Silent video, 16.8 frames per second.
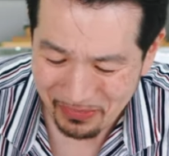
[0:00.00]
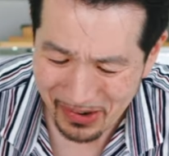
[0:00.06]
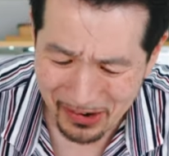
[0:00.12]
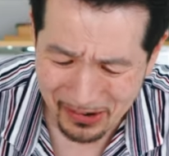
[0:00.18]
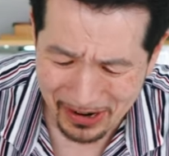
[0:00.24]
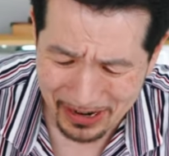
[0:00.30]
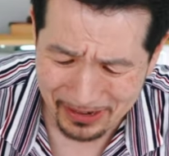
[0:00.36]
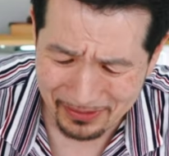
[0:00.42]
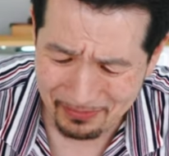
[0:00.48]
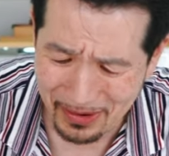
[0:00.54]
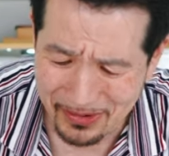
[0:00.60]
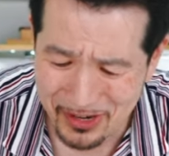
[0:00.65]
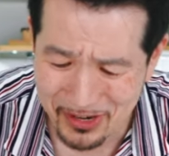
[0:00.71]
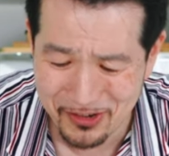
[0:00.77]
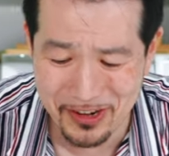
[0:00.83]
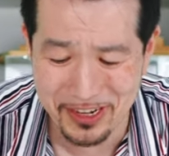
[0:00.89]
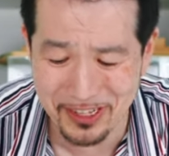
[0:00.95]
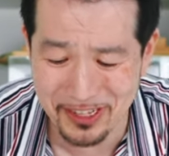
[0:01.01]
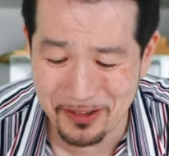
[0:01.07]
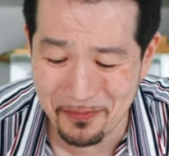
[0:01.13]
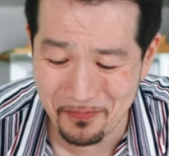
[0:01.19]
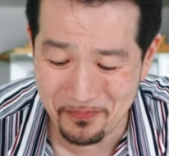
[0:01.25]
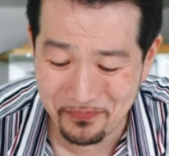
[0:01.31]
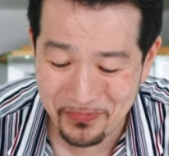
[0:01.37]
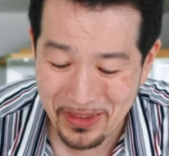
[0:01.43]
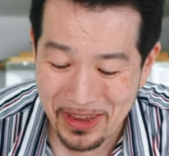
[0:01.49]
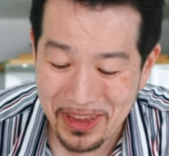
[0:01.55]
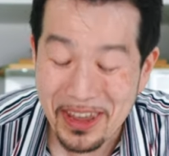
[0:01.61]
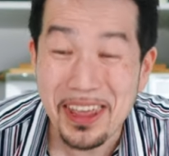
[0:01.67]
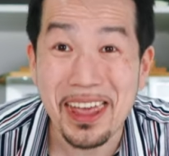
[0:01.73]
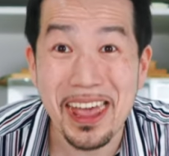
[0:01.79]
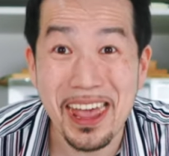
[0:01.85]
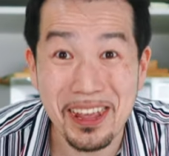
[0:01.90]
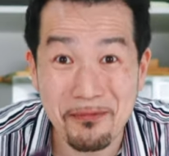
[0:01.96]
All right, I'm gonna try some
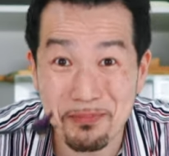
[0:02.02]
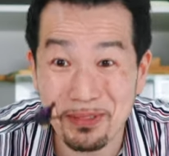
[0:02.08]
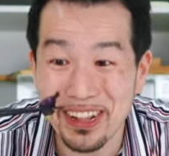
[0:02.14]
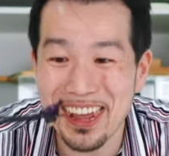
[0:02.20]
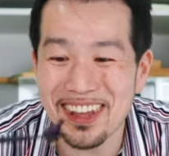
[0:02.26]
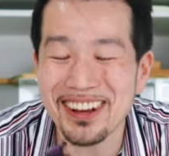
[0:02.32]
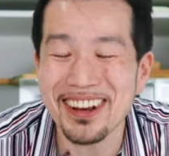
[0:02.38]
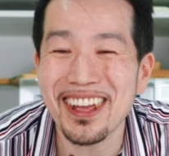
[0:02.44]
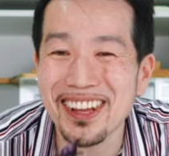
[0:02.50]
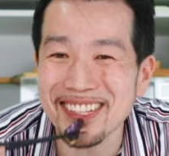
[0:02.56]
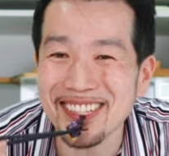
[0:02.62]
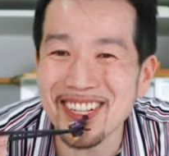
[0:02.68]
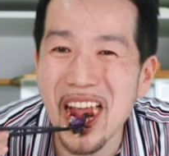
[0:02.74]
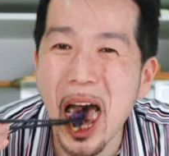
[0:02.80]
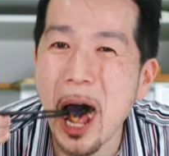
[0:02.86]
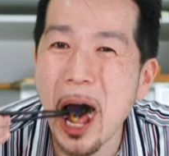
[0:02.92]
eggplant next.